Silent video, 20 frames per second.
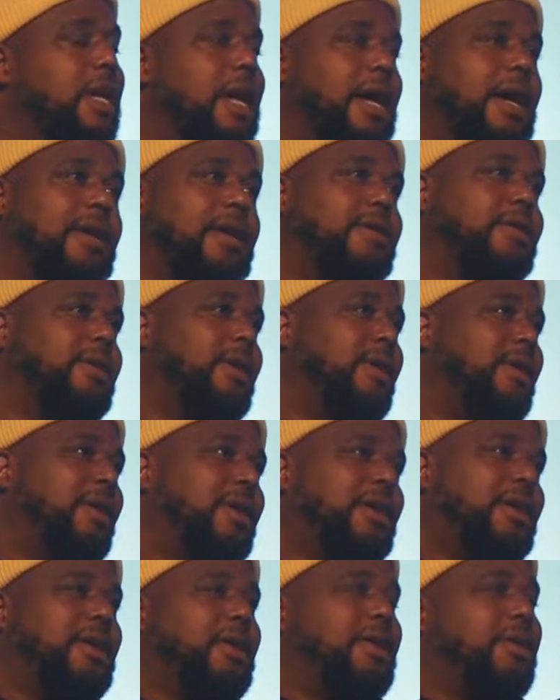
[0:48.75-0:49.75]
I had
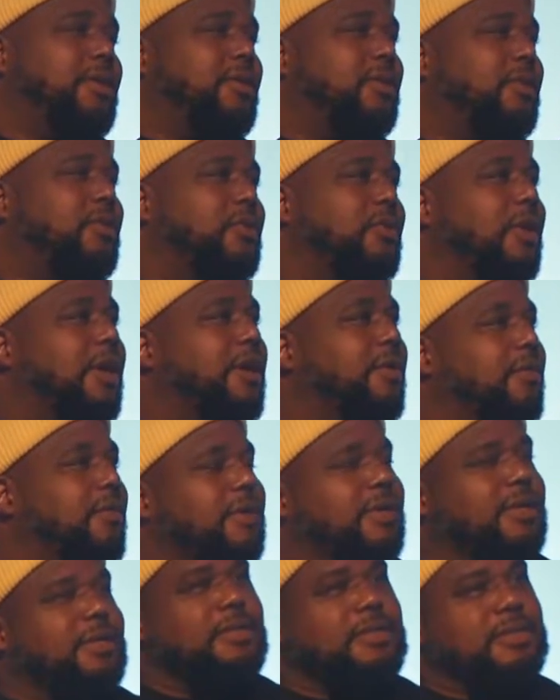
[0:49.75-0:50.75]
you know, great
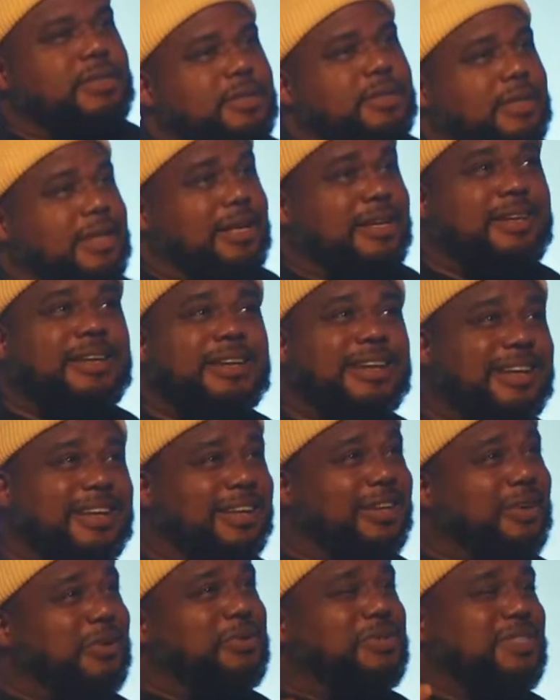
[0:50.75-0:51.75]
runs and,
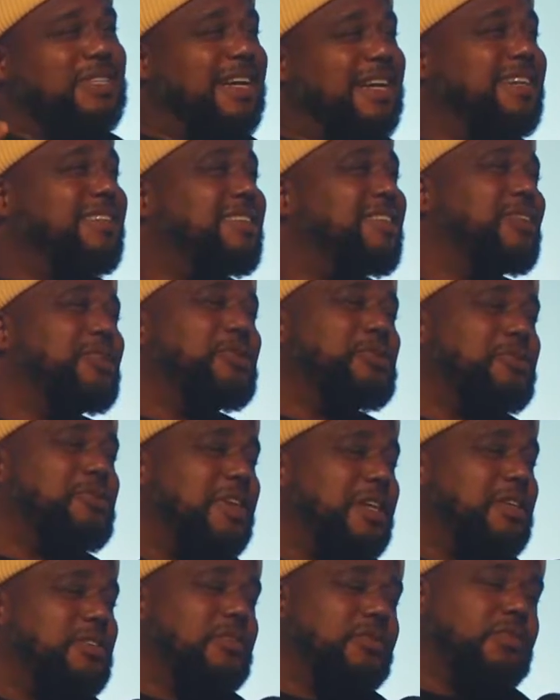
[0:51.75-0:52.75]
and no shade to those
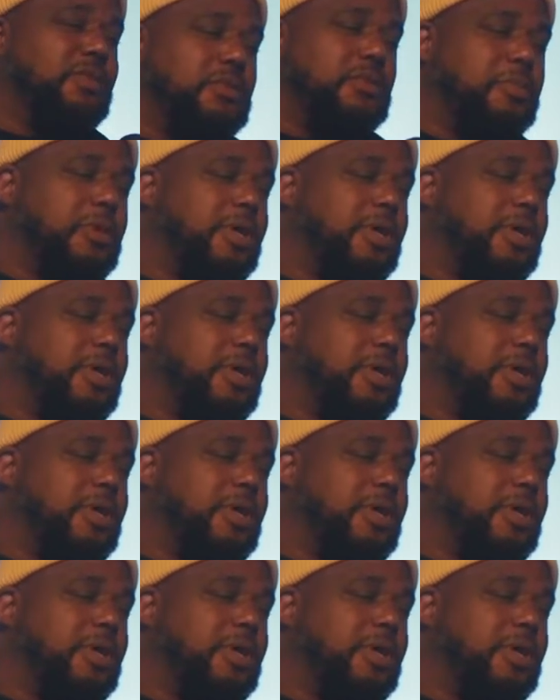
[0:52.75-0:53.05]
festivals,